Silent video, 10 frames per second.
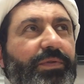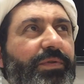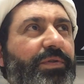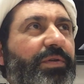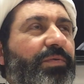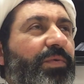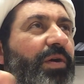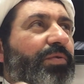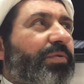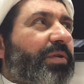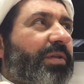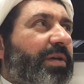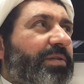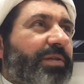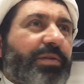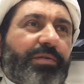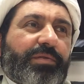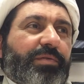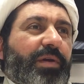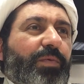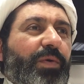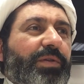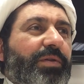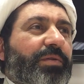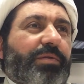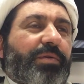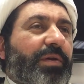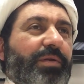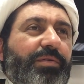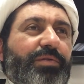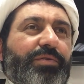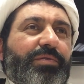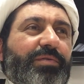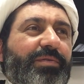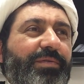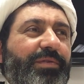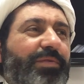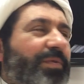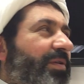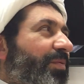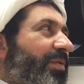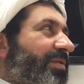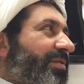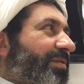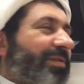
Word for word: they say, you know, why you did this? That I wanted. I just did what I wanted.